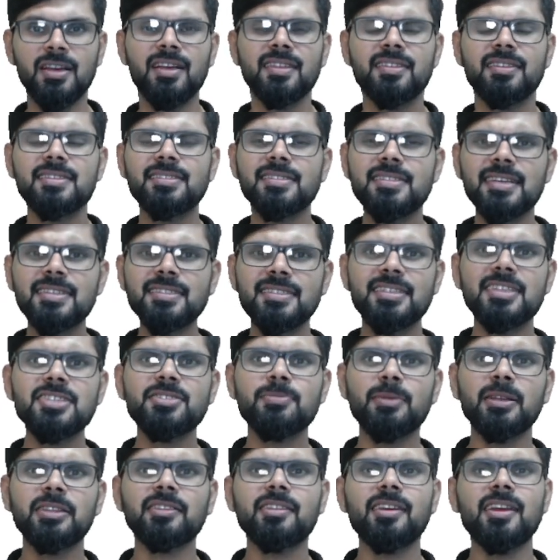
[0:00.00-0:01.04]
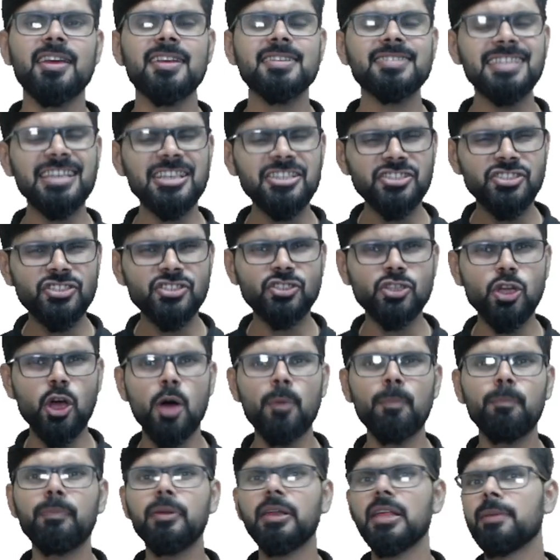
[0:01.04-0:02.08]
The success mantra is
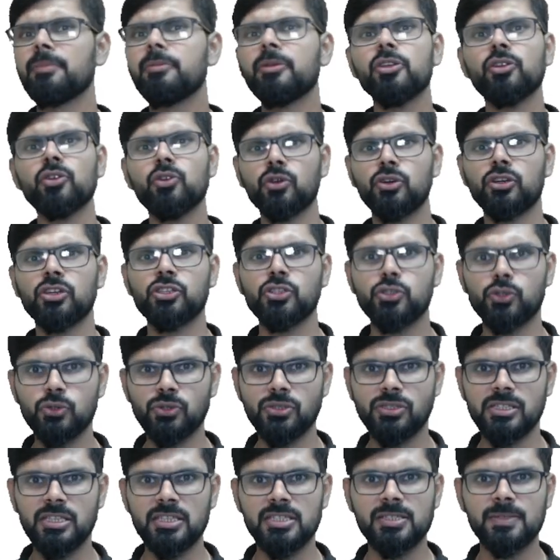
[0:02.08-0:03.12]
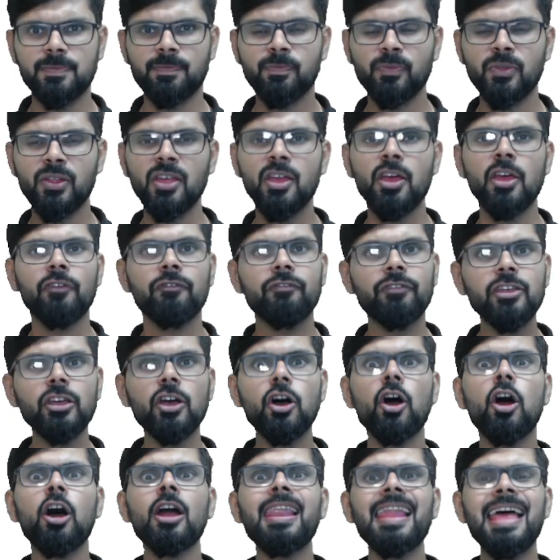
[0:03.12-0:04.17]
stop blaming your resources. We
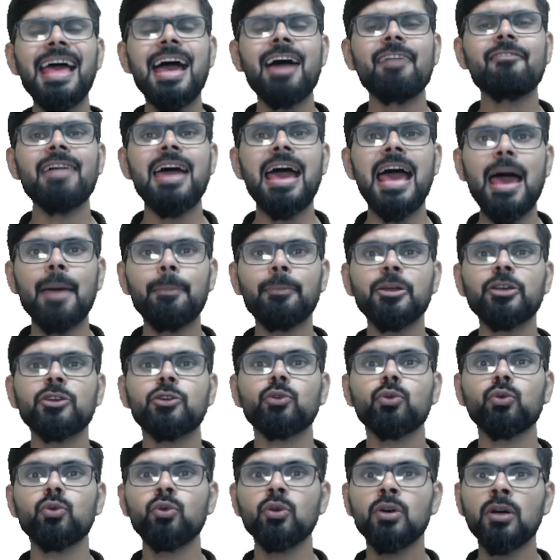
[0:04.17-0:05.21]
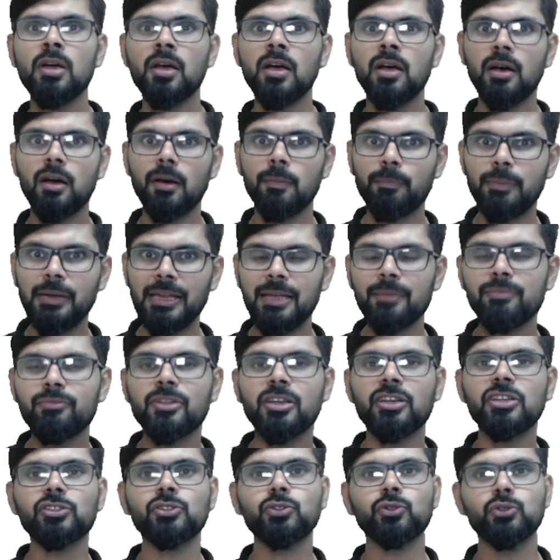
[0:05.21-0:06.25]
all have habit to blame
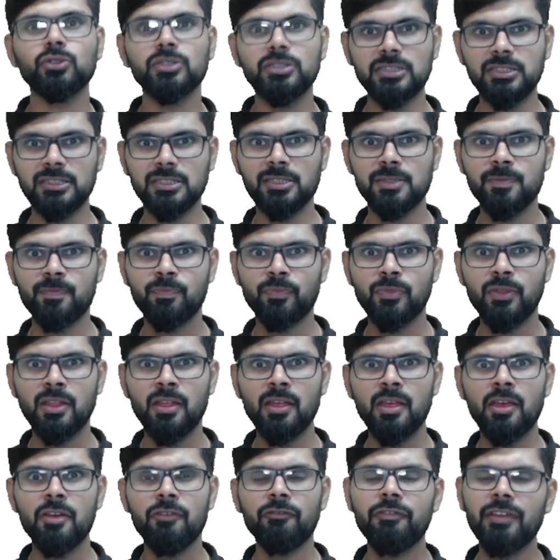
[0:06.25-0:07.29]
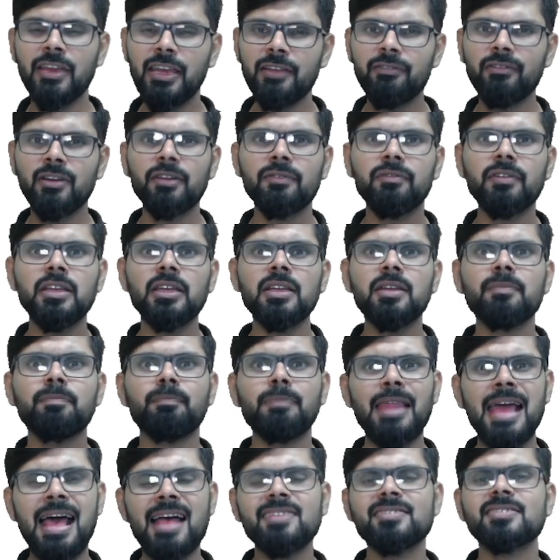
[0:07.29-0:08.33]
the resources. Whenever we
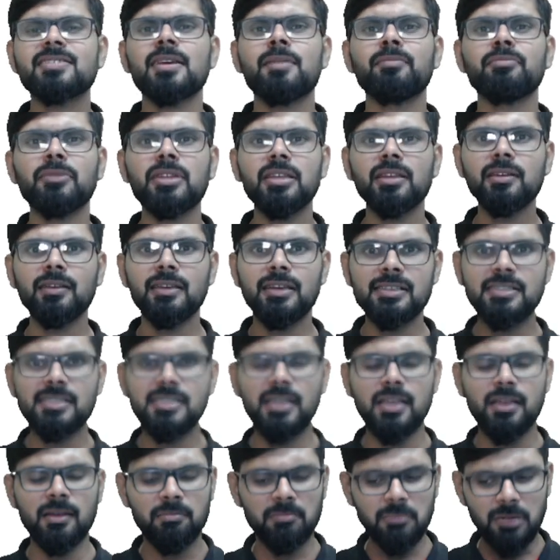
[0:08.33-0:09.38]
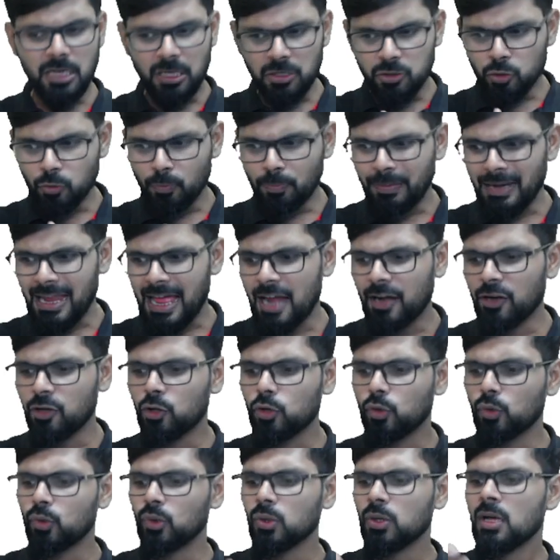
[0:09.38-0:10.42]
plan something, let's say you plan
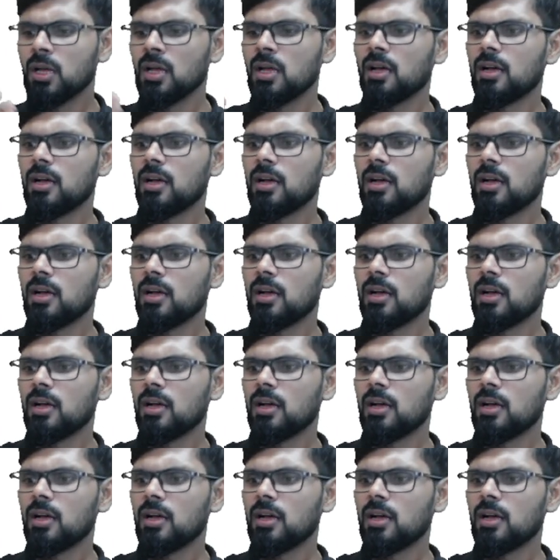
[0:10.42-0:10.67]
to